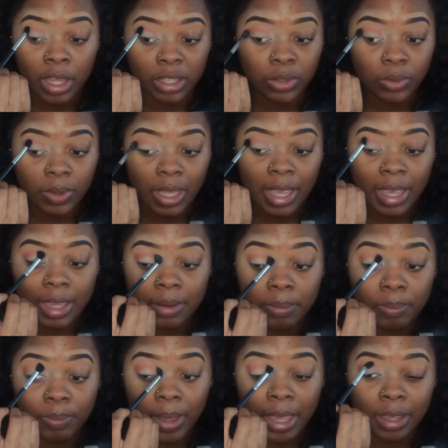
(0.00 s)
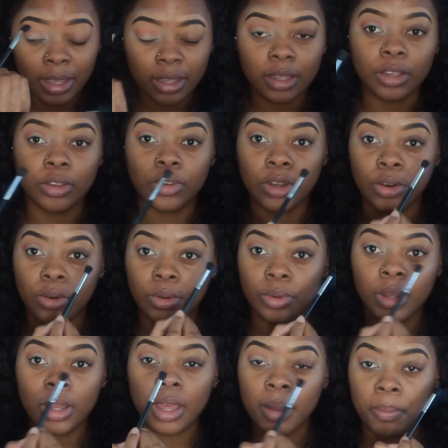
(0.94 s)
You can bake,
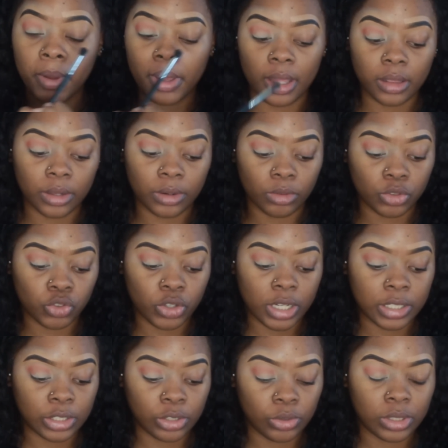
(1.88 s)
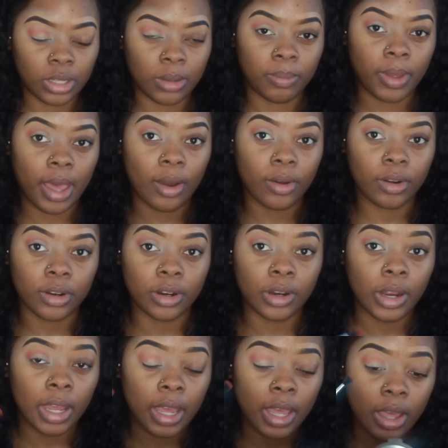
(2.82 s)
put a little translucent powder